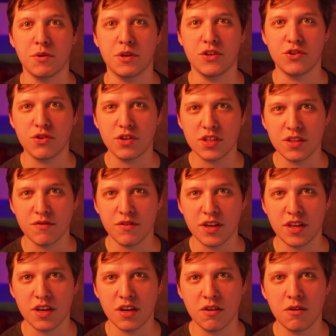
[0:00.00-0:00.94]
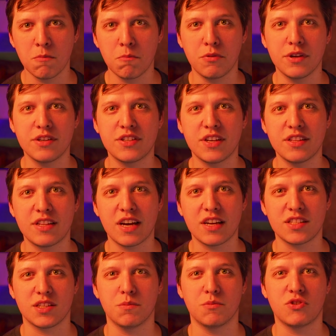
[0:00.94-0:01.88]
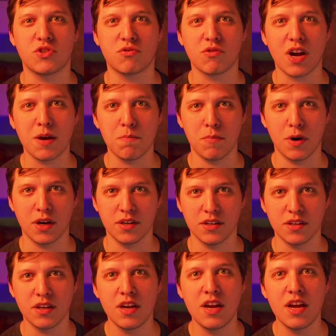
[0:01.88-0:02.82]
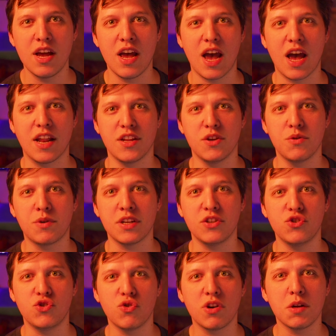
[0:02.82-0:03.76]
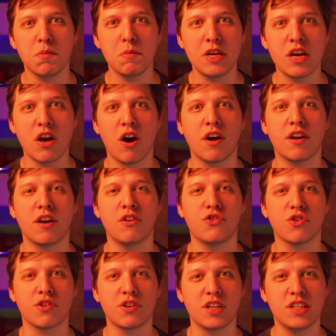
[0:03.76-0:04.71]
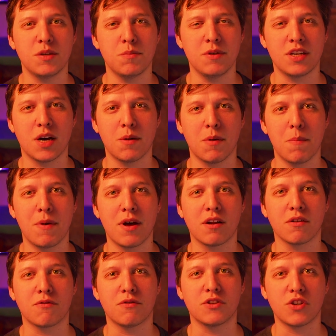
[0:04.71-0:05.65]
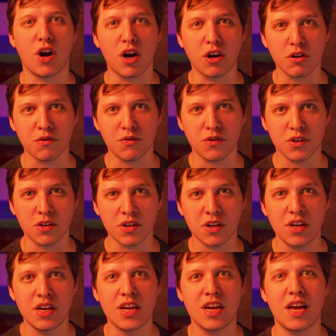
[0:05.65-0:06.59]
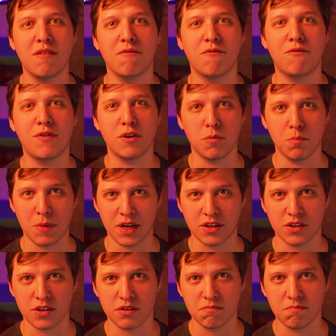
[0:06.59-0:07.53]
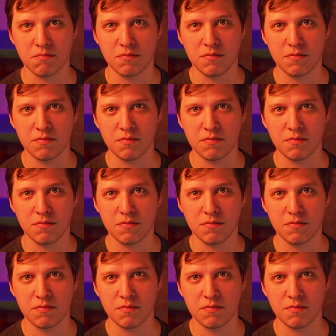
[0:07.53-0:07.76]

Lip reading: you enjoyed the video, please hit that subscribe button, and you can join me on a journey to become a better photographer and filmmaker.